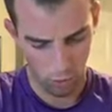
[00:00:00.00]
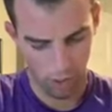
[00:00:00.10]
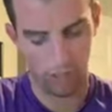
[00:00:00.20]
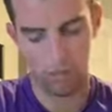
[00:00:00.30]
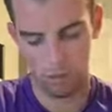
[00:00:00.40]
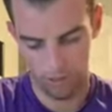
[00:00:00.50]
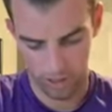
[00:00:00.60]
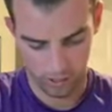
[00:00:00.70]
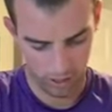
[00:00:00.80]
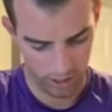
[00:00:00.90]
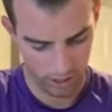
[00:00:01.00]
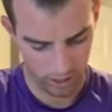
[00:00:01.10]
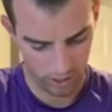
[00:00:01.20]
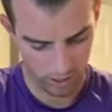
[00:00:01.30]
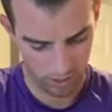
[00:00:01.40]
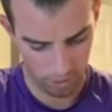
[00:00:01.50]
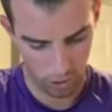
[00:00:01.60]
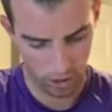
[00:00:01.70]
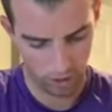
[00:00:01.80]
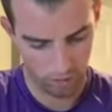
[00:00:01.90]
Let me finish this
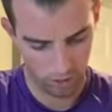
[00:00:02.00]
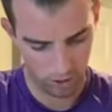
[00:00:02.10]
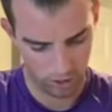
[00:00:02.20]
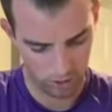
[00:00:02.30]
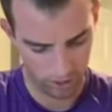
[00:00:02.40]
paragraph first.